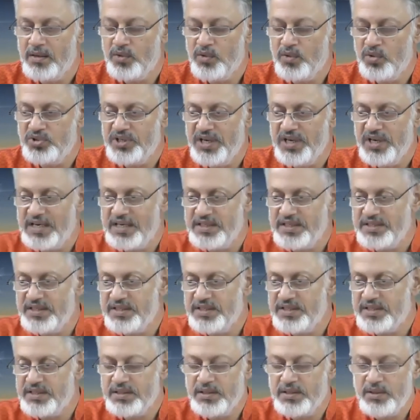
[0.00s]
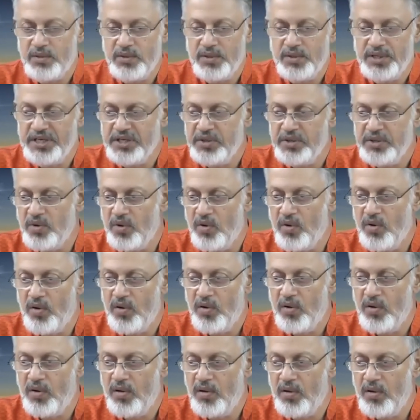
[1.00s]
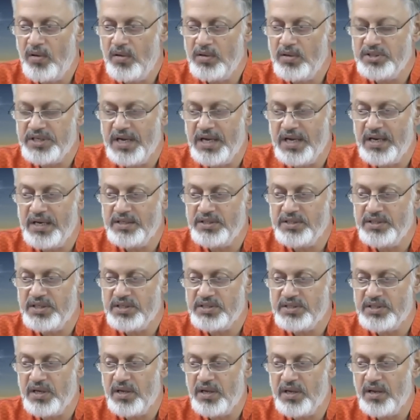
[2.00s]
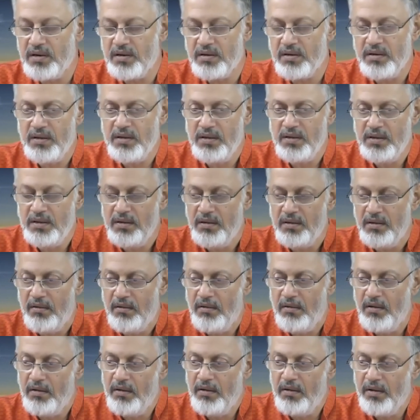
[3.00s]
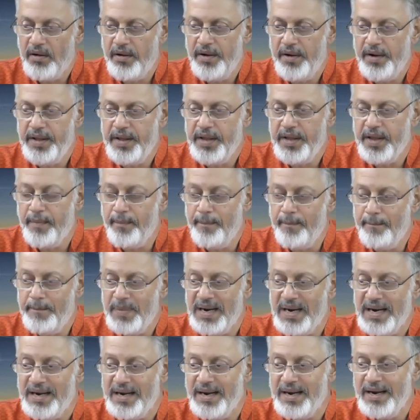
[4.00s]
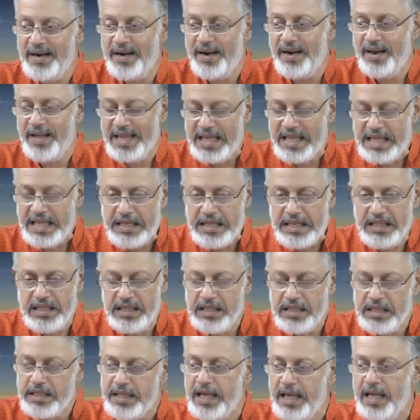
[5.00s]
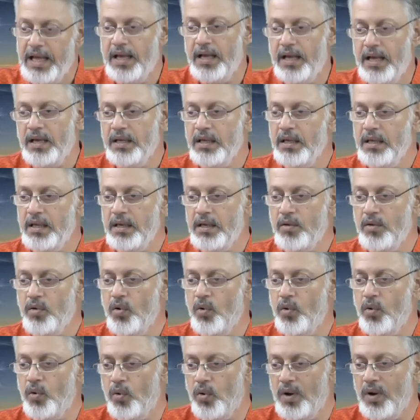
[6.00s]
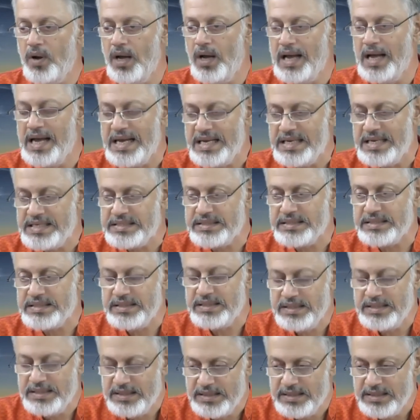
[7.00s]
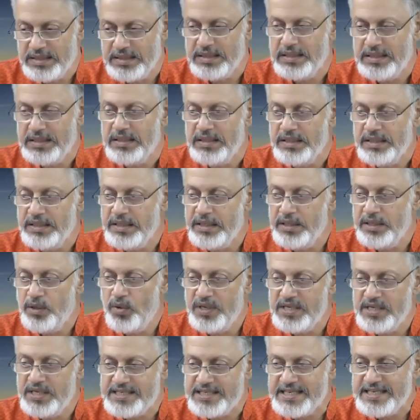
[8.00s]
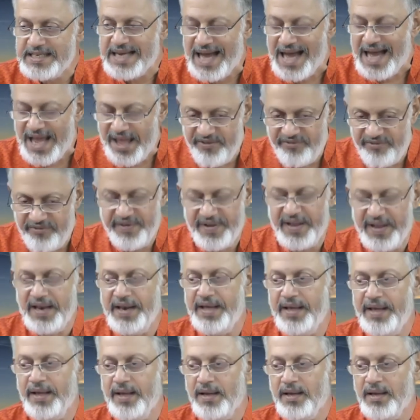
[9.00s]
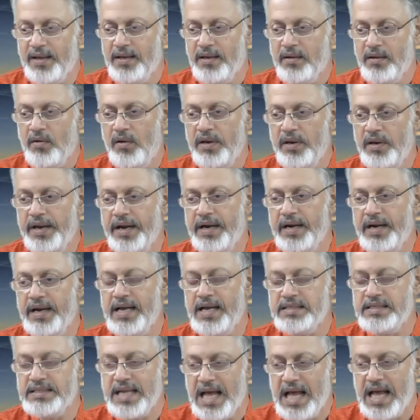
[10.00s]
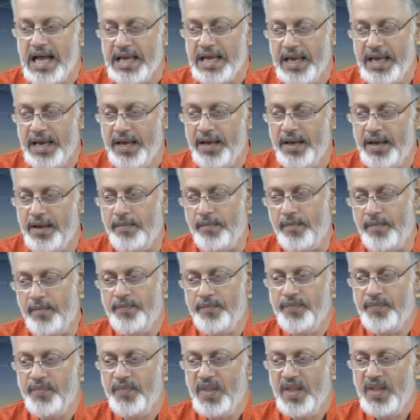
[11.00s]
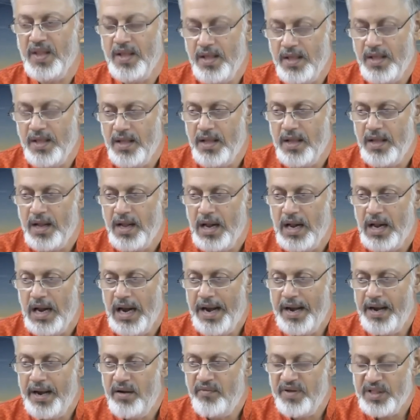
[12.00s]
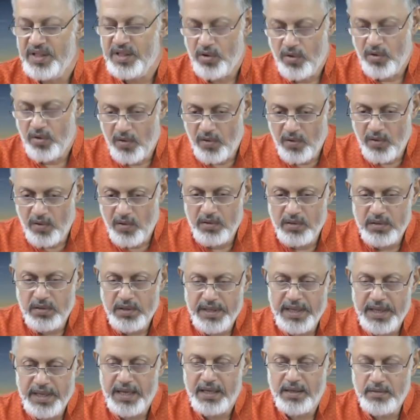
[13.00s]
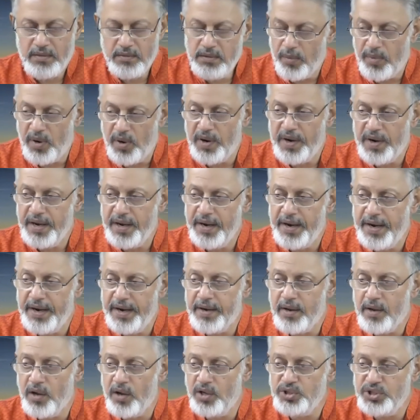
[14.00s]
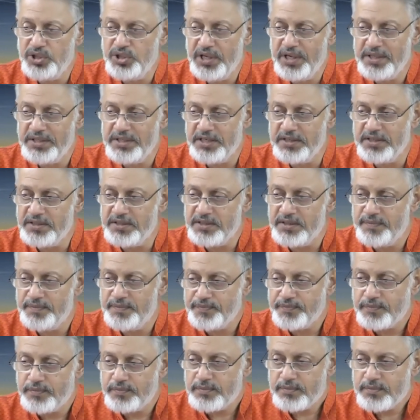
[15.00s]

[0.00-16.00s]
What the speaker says: no challenges, no ego. All challenges are already embedded in the ego as egoistic I feeling, calling it as I am. And with all the subordinate conjugations,